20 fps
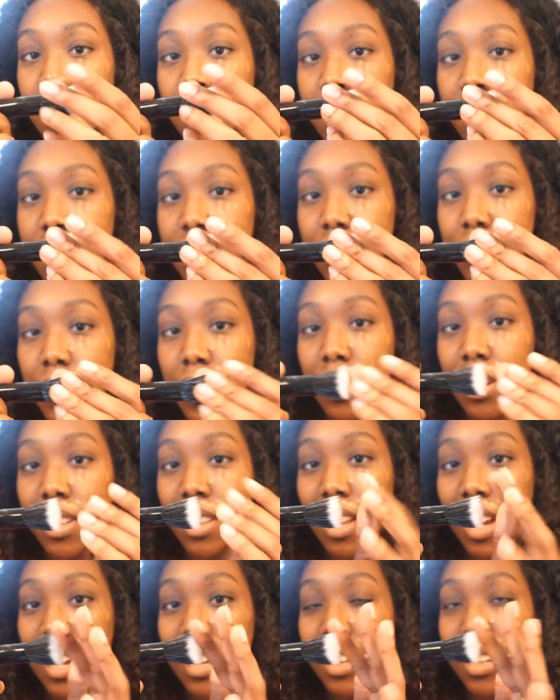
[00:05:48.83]
It's very
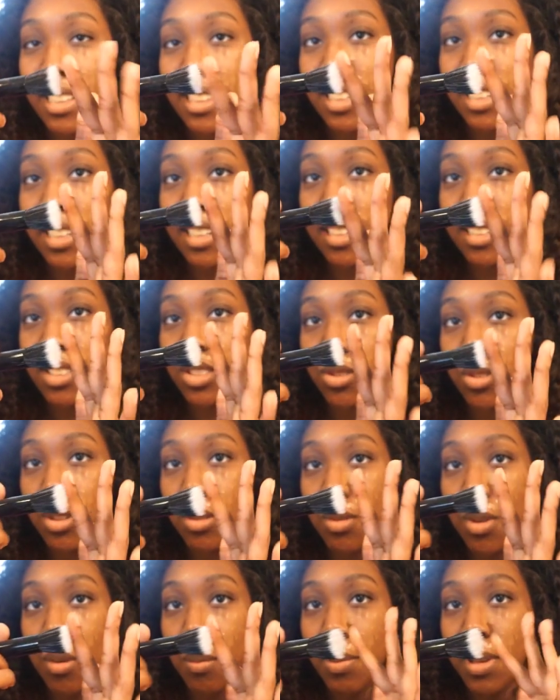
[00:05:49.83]
light at the end, so
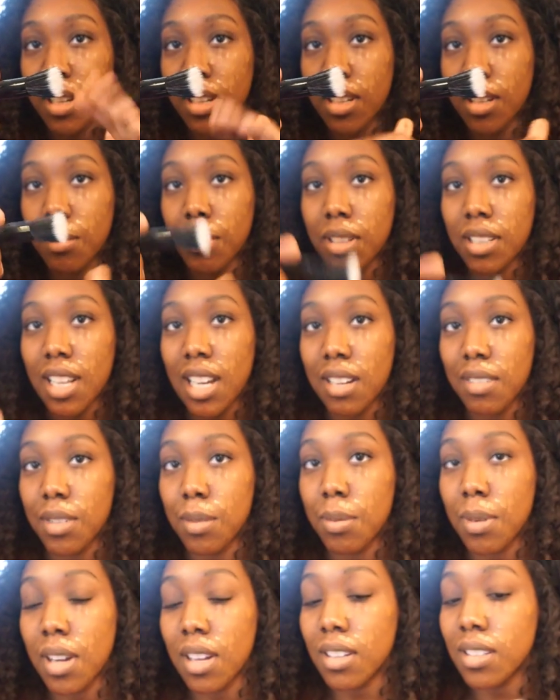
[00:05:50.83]
it won't pick up a lot of the
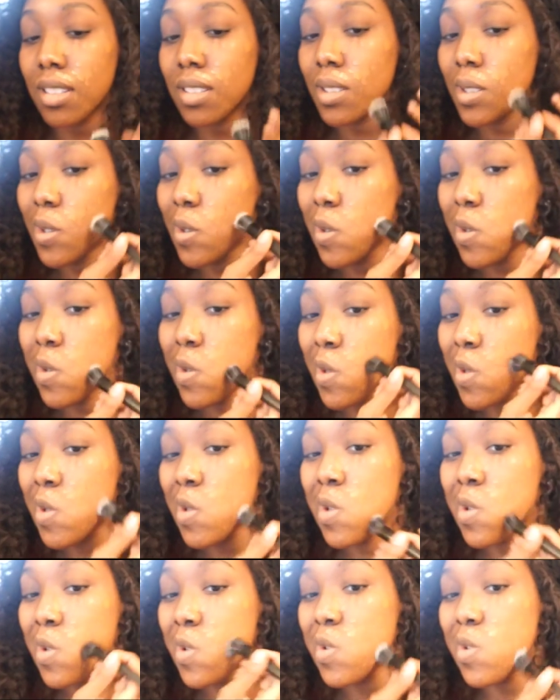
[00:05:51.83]
product.
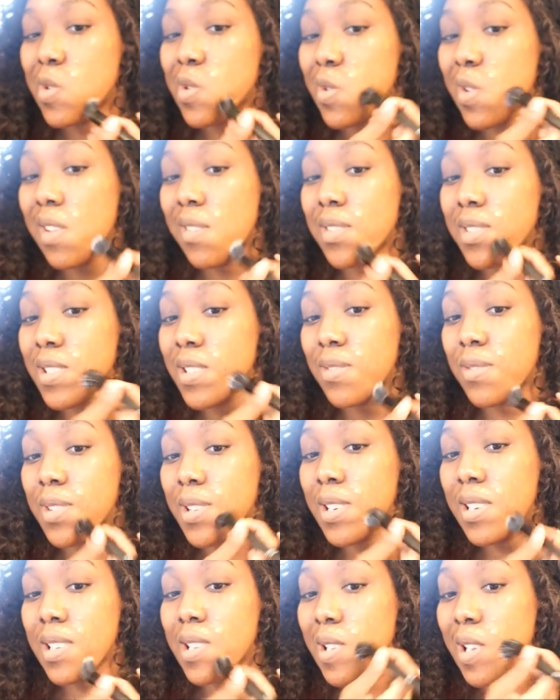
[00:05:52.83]
So I would just
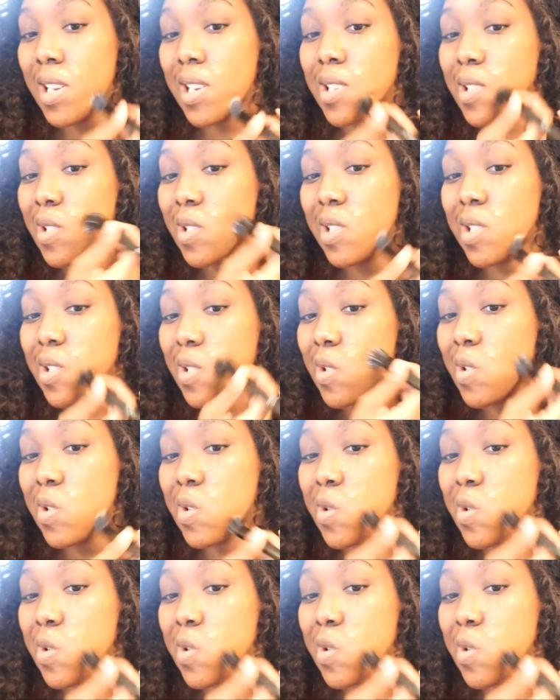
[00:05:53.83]
very lightly